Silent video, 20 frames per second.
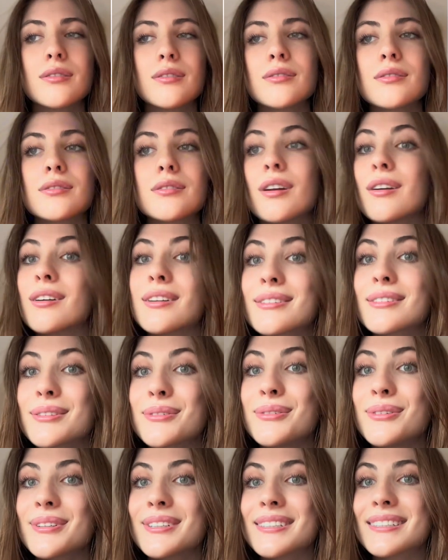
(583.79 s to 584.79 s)
starting
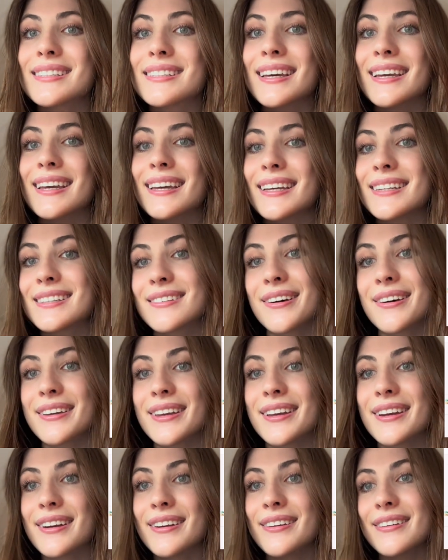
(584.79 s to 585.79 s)
school, because like it's all
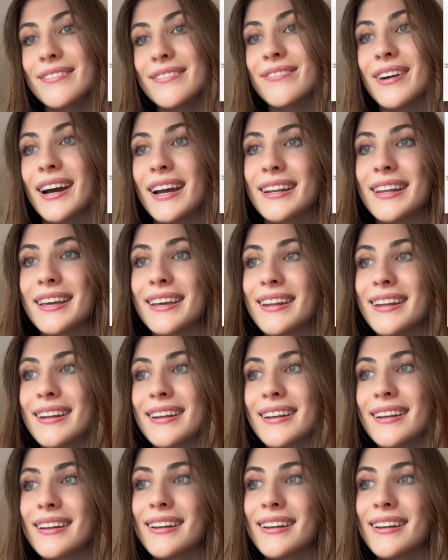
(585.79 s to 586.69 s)
here, you can find it,